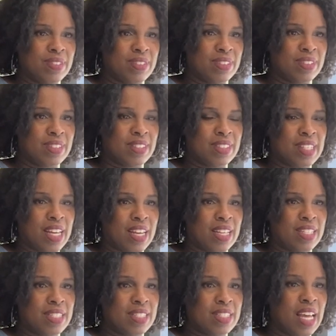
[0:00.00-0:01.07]
yeah.
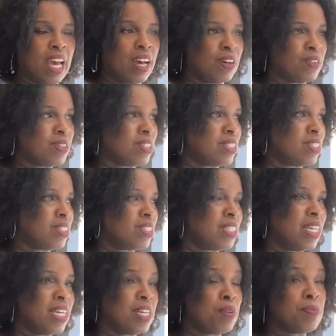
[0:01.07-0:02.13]
that sound and
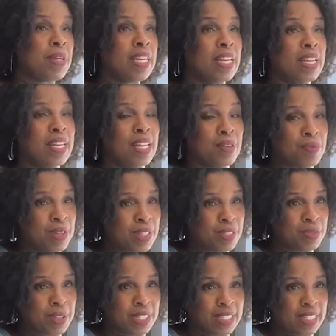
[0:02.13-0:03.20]
seeing them, but then we
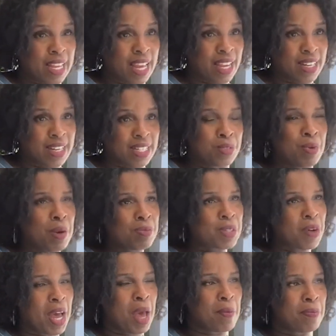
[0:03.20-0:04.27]
switched that. That's why I'm
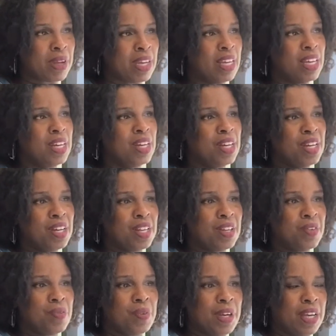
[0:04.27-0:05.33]
so happy.
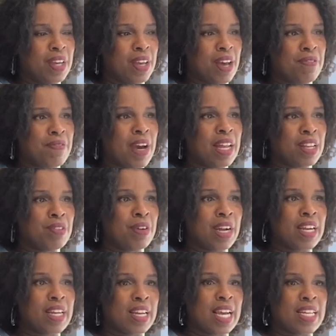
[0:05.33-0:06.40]
We, I finally
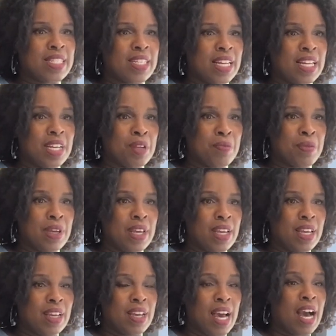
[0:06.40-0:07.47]
recognized that it could
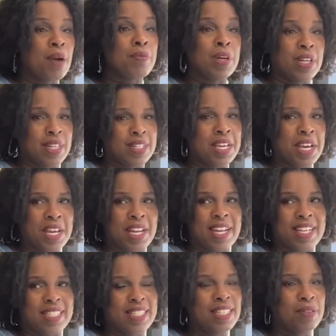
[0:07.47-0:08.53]
be, I'm going to take it
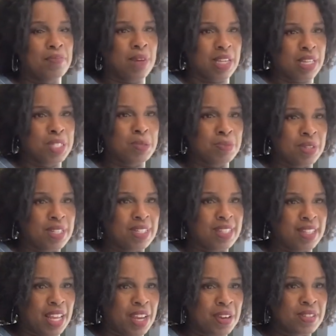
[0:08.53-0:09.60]
as my
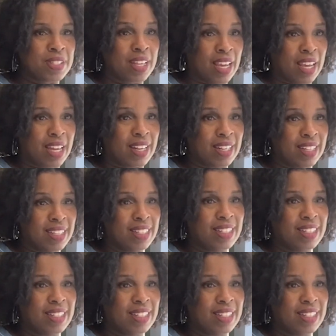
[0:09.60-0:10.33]
husband's there saying,